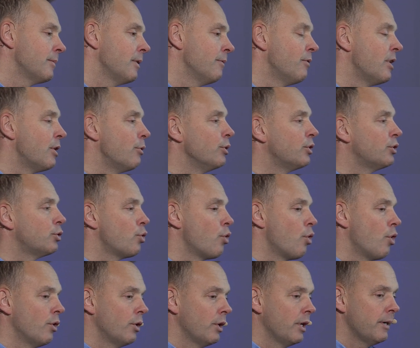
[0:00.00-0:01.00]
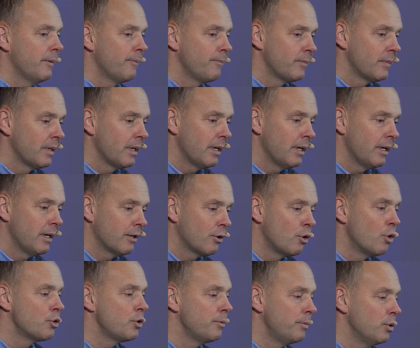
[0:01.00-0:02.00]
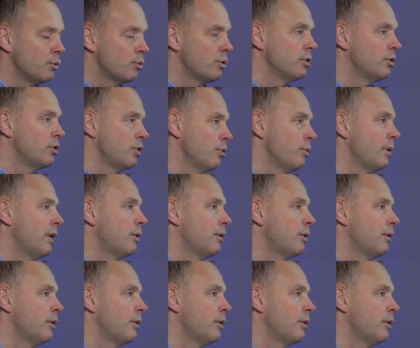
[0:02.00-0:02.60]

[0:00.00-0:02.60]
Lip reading: very strong contributor to